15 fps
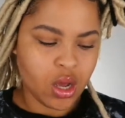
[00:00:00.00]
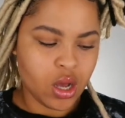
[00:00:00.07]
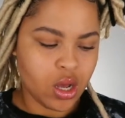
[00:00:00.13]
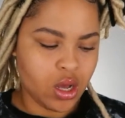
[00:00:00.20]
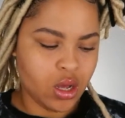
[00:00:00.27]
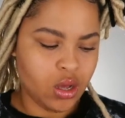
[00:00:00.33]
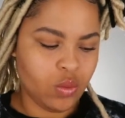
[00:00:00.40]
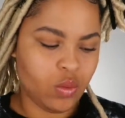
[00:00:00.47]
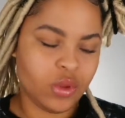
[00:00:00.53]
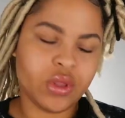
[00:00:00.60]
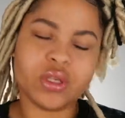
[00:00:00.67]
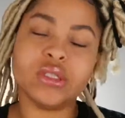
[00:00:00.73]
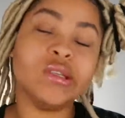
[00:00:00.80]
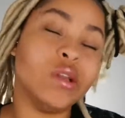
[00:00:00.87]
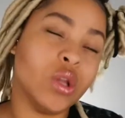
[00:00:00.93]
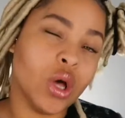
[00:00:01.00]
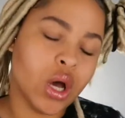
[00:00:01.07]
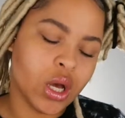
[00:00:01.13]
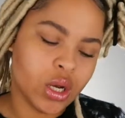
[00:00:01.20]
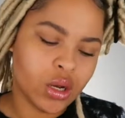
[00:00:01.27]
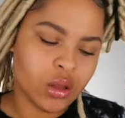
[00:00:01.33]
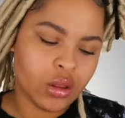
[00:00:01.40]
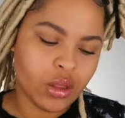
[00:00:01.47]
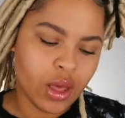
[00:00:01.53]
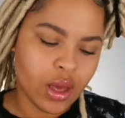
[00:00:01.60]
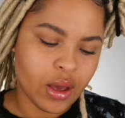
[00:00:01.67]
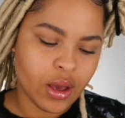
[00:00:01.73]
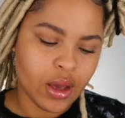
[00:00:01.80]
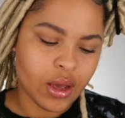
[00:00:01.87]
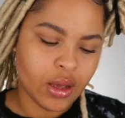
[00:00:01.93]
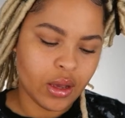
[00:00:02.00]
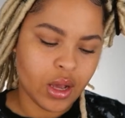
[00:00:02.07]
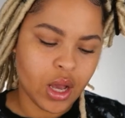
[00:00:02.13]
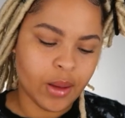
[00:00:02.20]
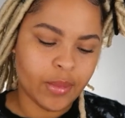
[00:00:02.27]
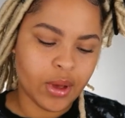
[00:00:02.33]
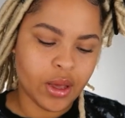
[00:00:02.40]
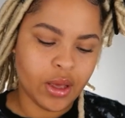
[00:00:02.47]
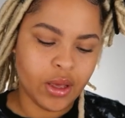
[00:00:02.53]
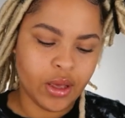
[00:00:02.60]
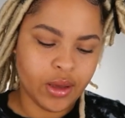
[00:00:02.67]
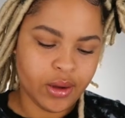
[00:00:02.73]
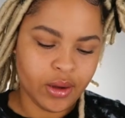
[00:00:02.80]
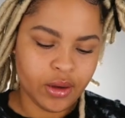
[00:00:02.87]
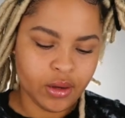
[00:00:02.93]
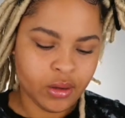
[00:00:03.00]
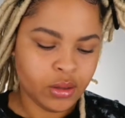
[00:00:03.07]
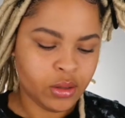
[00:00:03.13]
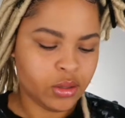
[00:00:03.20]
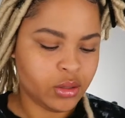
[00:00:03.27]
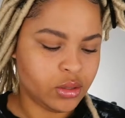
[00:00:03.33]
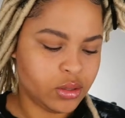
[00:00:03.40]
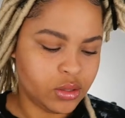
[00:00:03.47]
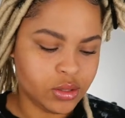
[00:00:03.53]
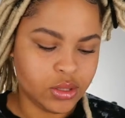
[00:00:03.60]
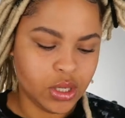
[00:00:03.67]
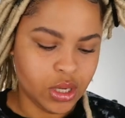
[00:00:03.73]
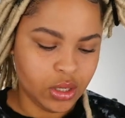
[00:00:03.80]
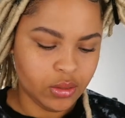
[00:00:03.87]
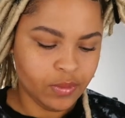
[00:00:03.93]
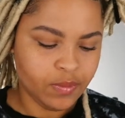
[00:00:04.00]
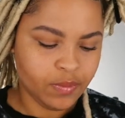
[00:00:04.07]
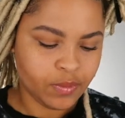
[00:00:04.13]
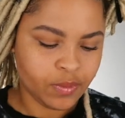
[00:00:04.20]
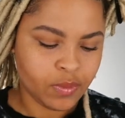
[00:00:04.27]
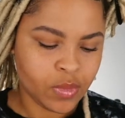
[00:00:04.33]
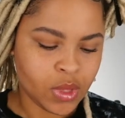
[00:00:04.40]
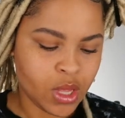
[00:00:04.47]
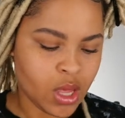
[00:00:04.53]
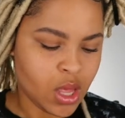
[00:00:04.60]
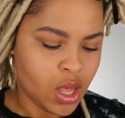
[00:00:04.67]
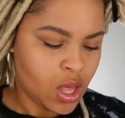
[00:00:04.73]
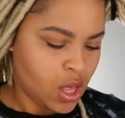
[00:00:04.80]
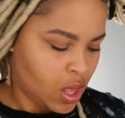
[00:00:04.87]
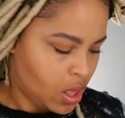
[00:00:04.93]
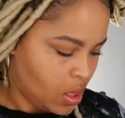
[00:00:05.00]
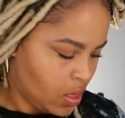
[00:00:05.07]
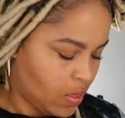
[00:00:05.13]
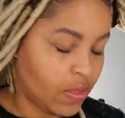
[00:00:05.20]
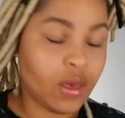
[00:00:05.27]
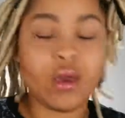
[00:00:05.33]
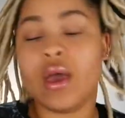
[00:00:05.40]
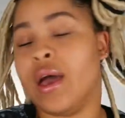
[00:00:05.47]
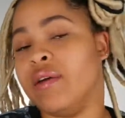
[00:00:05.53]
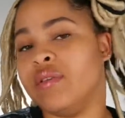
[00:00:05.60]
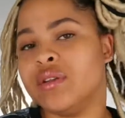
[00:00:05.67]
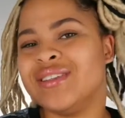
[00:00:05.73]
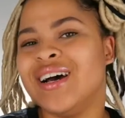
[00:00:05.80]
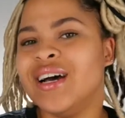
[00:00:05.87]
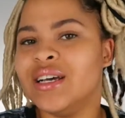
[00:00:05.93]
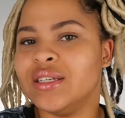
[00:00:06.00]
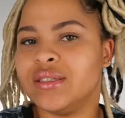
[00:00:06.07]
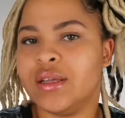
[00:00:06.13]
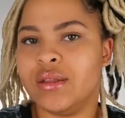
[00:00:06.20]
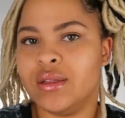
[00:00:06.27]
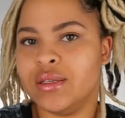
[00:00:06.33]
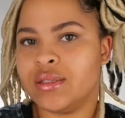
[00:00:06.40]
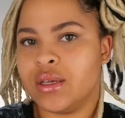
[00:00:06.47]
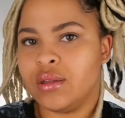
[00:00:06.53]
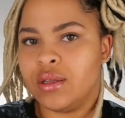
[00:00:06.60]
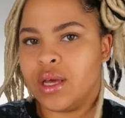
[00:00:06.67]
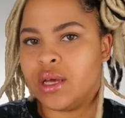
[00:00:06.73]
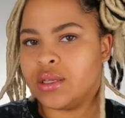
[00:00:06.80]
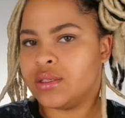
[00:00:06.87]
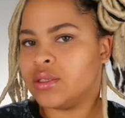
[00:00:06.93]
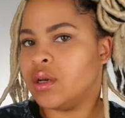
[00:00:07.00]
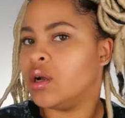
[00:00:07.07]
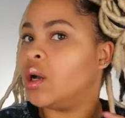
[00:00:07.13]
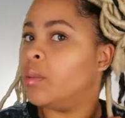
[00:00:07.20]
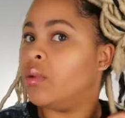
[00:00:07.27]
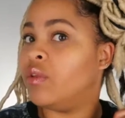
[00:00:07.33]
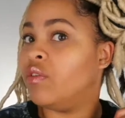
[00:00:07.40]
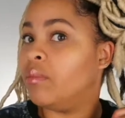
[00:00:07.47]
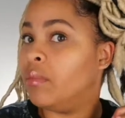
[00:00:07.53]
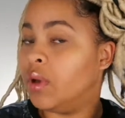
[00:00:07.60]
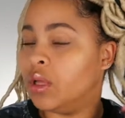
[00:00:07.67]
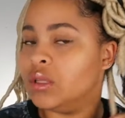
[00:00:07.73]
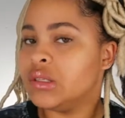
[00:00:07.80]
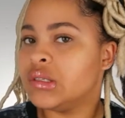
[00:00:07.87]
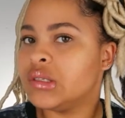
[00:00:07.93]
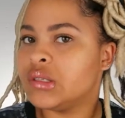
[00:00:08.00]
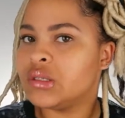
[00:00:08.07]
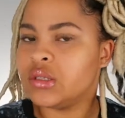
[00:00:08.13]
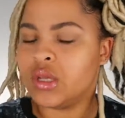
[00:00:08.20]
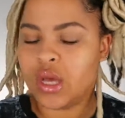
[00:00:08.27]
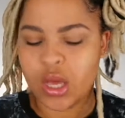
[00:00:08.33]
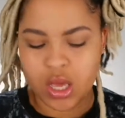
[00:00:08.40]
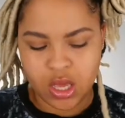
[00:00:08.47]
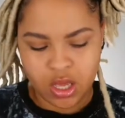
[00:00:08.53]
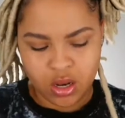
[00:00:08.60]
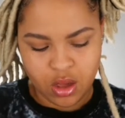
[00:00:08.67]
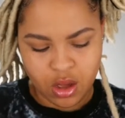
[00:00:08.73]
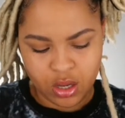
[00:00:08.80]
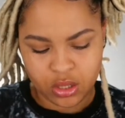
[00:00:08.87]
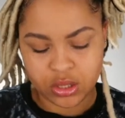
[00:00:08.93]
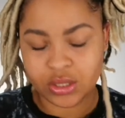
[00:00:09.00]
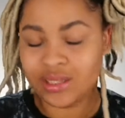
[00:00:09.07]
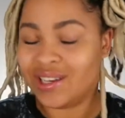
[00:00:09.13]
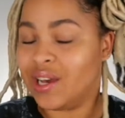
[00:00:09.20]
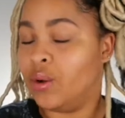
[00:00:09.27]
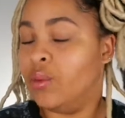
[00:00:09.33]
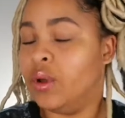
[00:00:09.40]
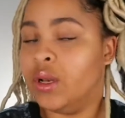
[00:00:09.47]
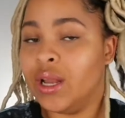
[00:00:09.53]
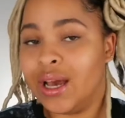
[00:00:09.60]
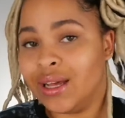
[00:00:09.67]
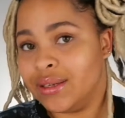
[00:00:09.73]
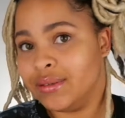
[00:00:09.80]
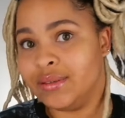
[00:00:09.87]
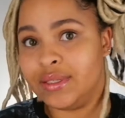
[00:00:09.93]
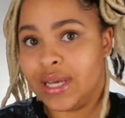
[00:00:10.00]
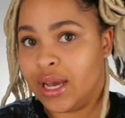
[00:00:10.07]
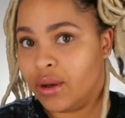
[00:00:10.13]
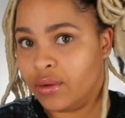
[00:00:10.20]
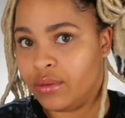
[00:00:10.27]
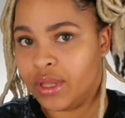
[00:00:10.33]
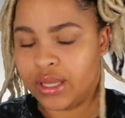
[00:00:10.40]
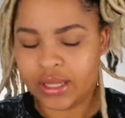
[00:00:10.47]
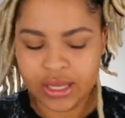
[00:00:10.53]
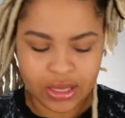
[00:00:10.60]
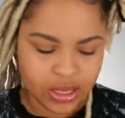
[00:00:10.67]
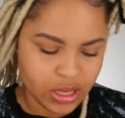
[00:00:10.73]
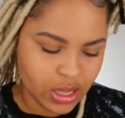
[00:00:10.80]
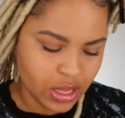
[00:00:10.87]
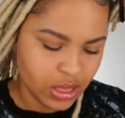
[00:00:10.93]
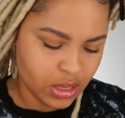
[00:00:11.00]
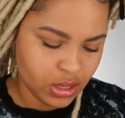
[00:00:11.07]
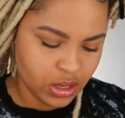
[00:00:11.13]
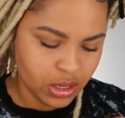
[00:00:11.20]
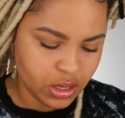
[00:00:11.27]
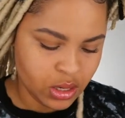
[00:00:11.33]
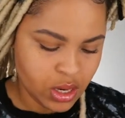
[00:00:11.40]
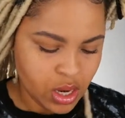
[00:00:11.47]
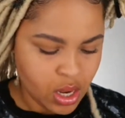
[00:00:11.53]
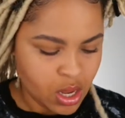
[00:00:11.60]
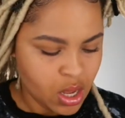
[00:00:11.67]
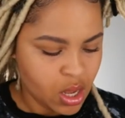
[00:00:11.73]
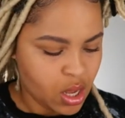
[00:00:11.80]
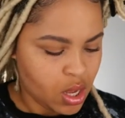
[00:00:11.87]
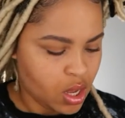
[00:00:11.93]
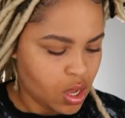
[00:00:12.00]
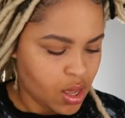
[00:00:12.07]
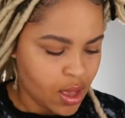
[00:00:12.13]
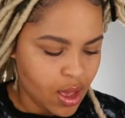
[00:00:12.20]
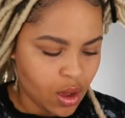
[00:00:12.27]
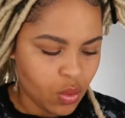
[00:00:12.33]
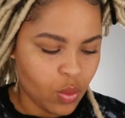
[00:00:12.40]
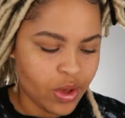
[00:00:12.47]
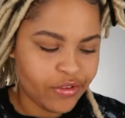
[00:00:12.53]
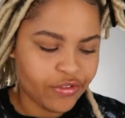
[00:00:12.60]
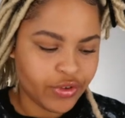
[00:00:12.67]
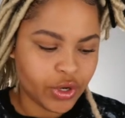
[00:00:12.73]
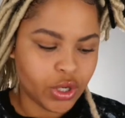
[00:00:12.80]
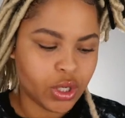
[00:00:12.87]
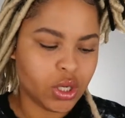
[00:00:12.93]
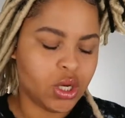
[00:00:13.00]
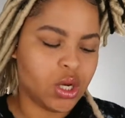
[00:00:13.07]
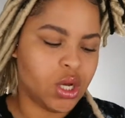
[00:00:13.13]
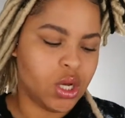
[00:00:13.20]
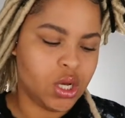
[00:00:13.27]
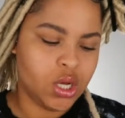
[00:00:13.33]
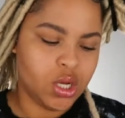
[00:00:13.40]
well, the salon that I got my hair done, they advertised that these can last a couple of months, and honestly I would not doubt that they can. However,